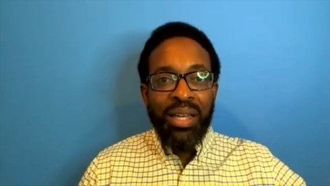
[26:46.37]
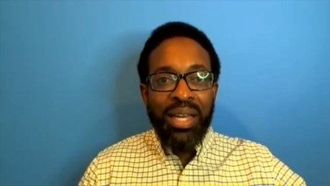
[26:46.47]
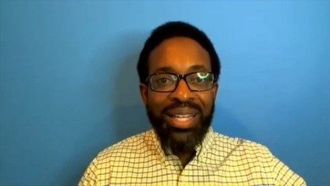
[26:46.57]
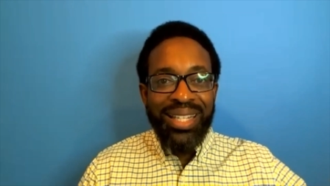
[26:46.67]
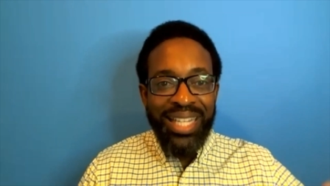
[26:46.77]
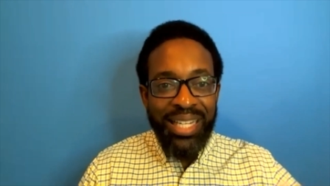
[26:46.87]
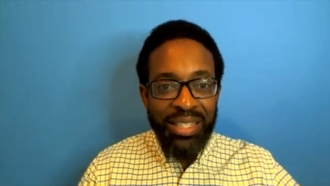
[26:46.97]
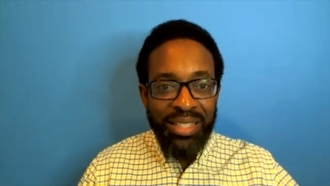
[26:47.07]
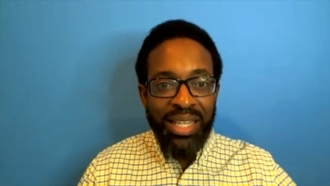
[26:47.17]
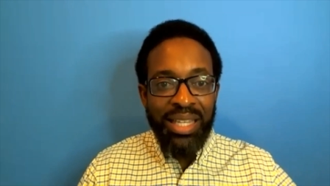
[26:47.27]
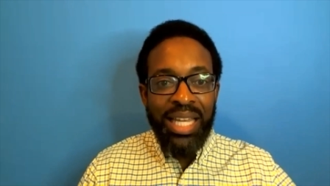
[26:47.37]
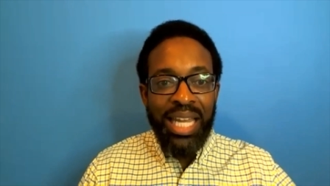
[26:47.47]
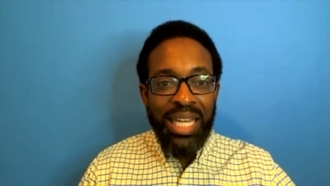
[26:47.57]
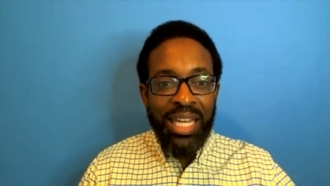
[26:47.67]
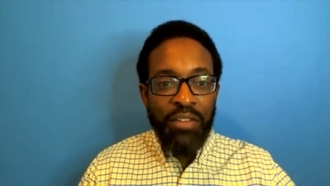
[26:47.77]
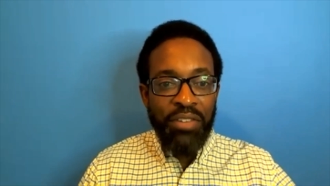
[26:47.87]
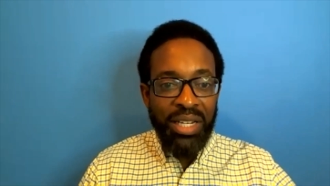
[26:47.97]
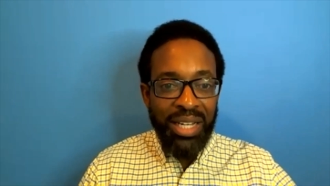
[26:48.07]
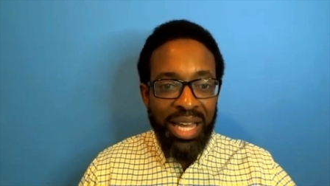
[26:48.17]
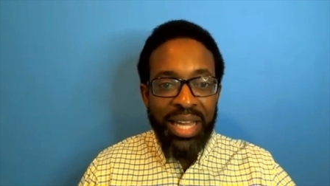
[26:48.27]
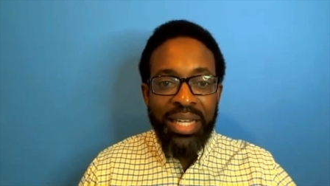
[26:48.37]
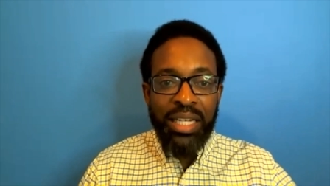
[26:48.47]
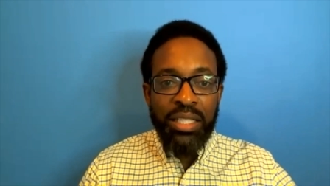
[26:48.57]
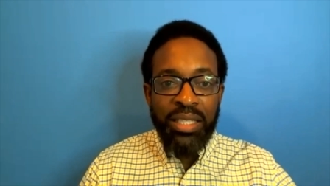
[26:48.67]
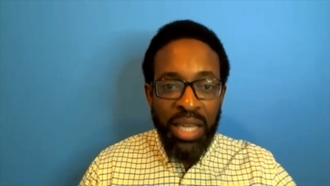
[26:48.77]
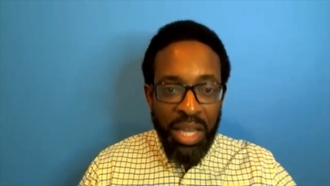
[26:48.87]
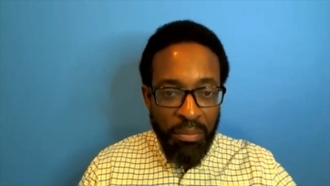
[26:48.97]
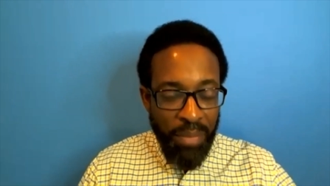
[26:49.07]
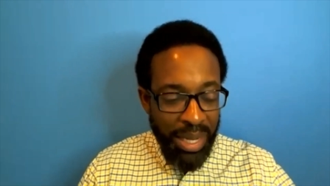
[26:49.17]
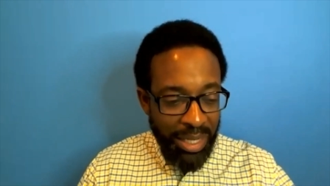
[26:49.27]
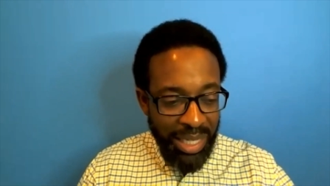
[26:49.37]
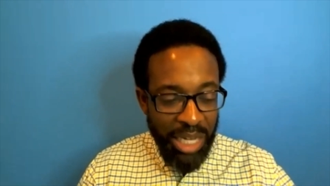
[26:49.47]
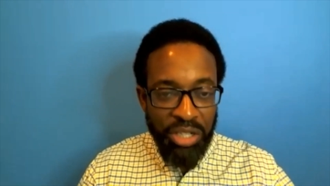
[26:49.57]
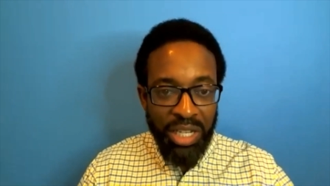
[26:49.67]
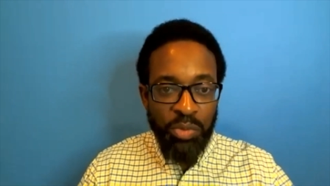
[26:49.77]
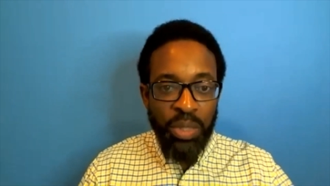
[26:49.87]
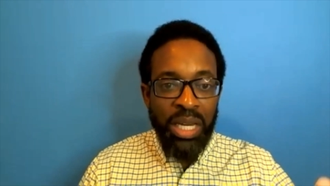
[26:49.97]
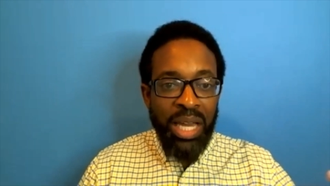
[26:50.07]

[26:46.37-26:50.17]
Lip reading: and I'll lead us in that love and kindness meditation as